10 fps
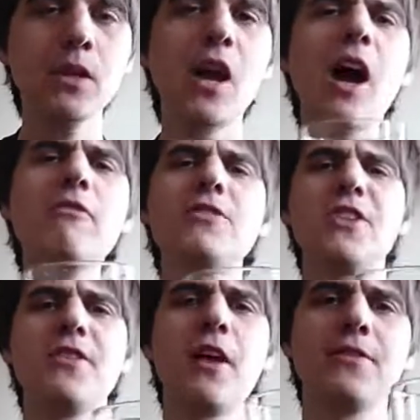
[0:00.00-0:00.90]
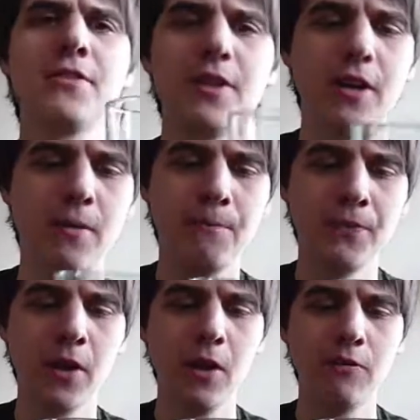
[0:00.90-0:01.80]
Yeah, I haven't said that
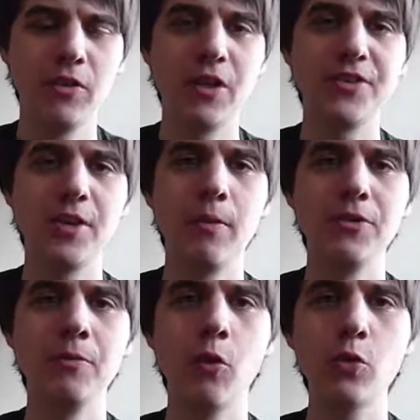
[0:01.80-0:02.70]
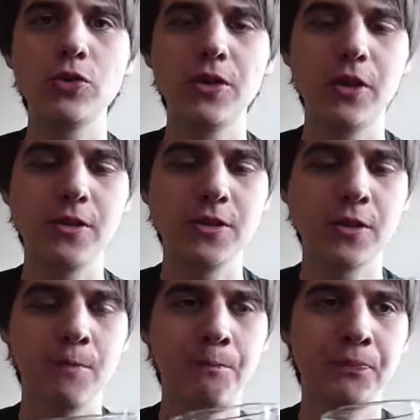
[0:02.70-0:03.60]
thing I said about the maltiness.
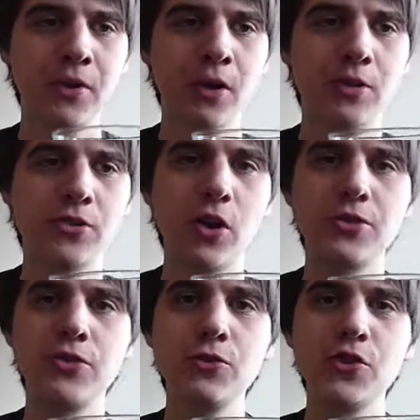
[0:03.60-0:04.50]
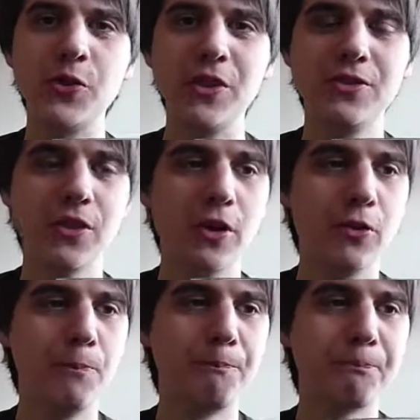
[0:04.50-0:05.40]
It's not too sweet,
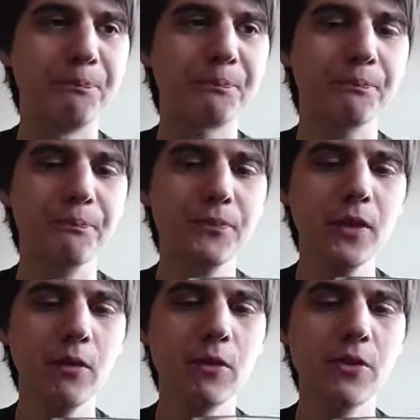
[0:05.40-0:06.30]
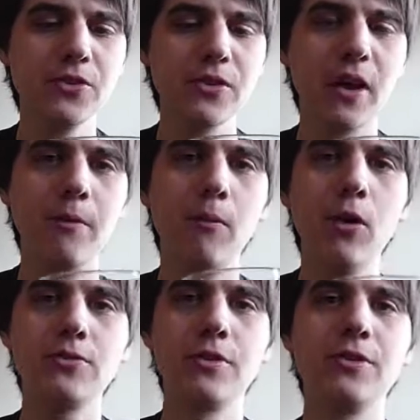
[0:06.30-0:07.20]
but there's a
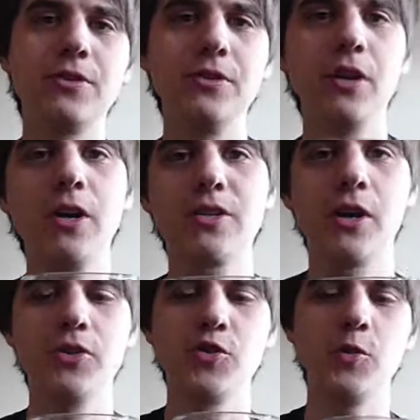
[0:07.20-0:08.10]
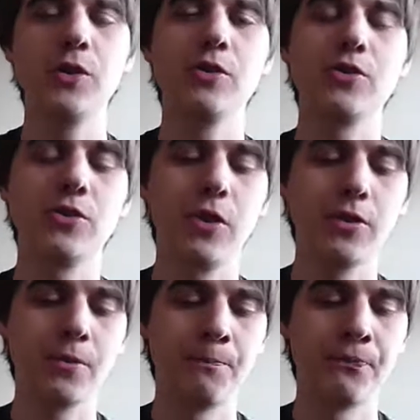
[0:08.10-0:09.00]
moderate and nice kind of sweetness in it.
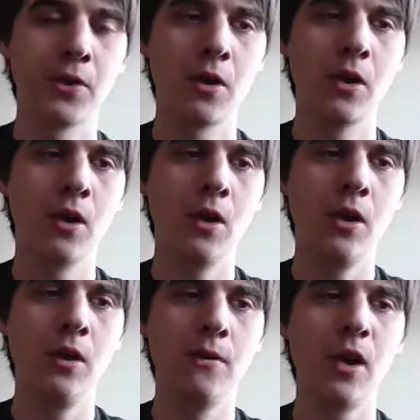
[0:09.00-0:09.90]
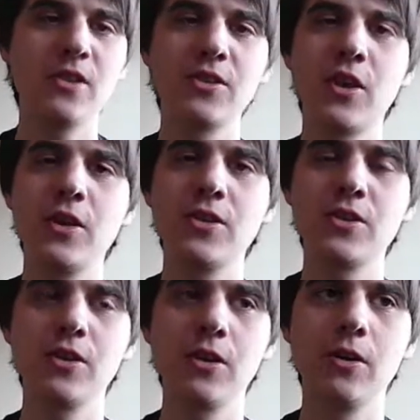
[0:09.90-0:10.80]
It has a
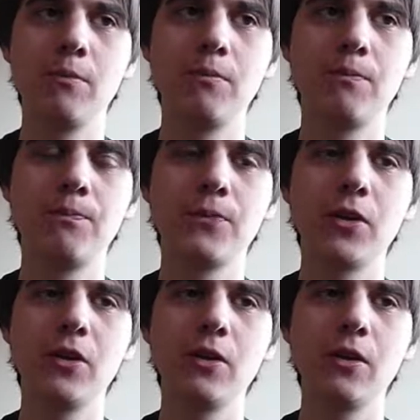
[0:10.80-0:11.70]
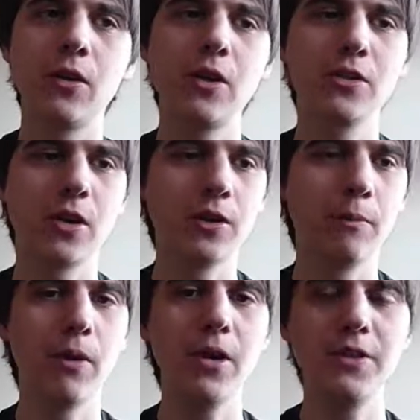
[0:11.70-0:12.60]
nice kind
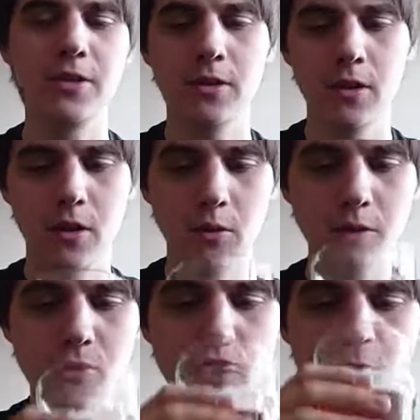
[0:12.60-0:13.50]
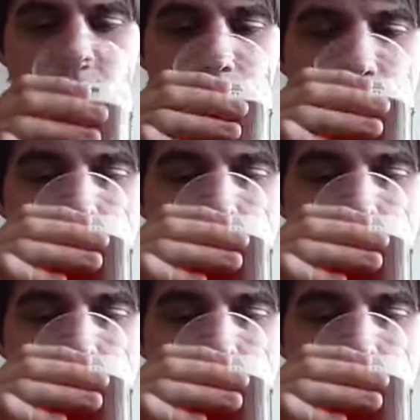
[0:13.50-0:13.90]
of bite once you start